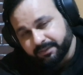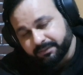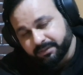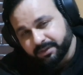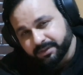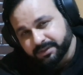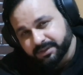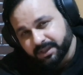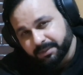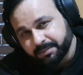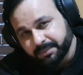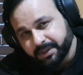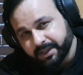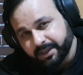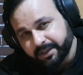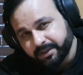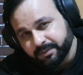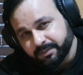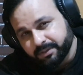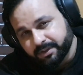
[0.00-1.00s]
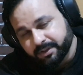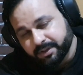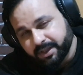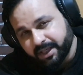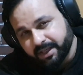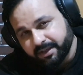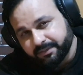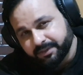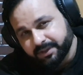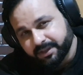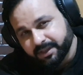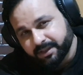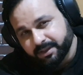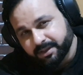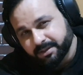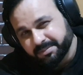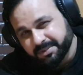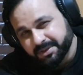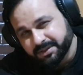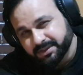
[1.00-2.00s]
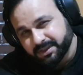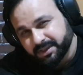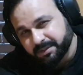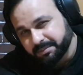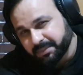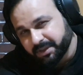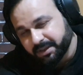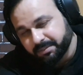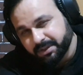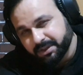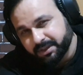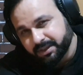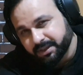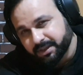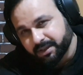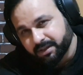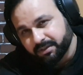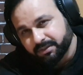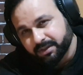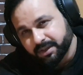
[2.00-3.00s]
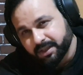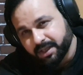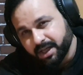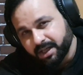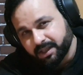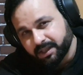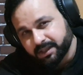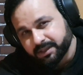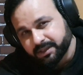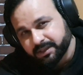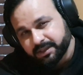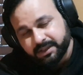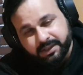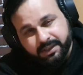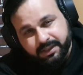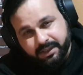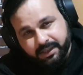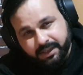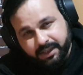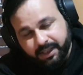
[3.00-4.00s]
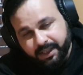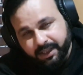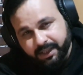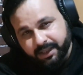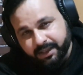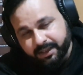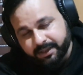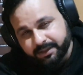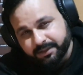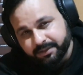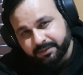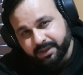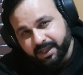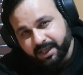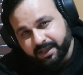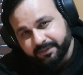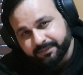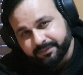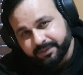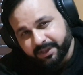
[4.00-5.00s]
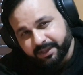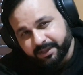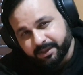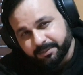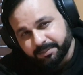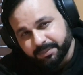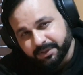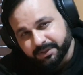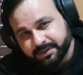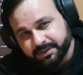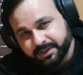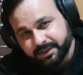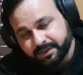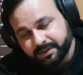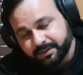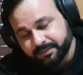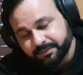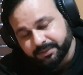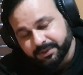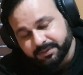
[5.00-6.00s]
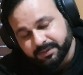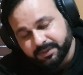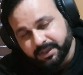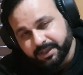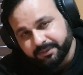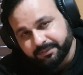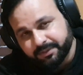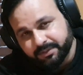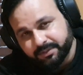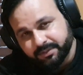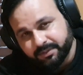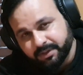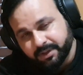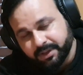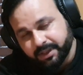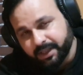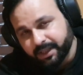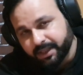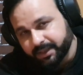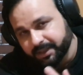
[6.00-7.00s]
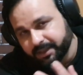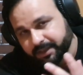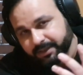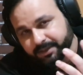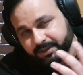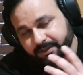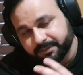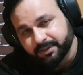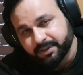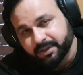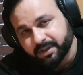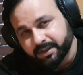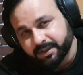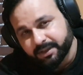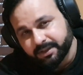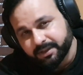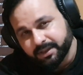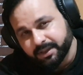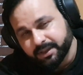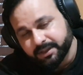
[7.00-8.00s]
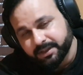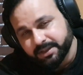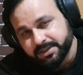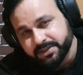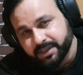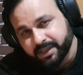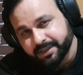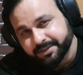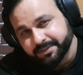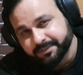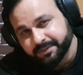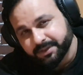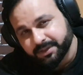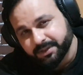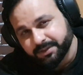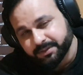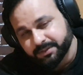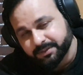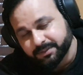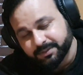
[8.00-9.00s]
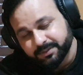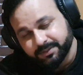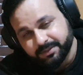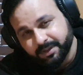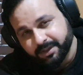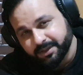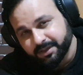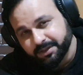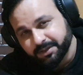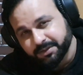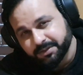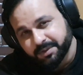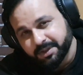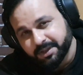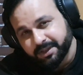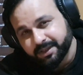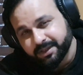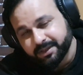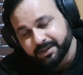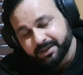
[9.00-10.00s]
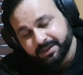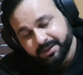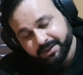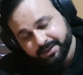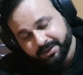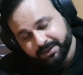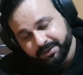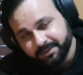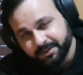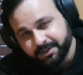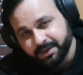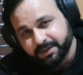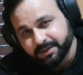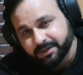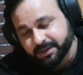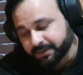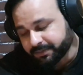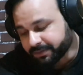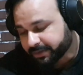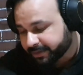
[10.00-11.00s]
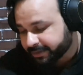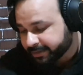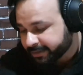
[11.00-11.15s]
or something, you want to have it 100%, maybe around an hour, and you'll have 100%, which will give you a whole day, and then you've got the charger with you. Nothing to worry, you got covered.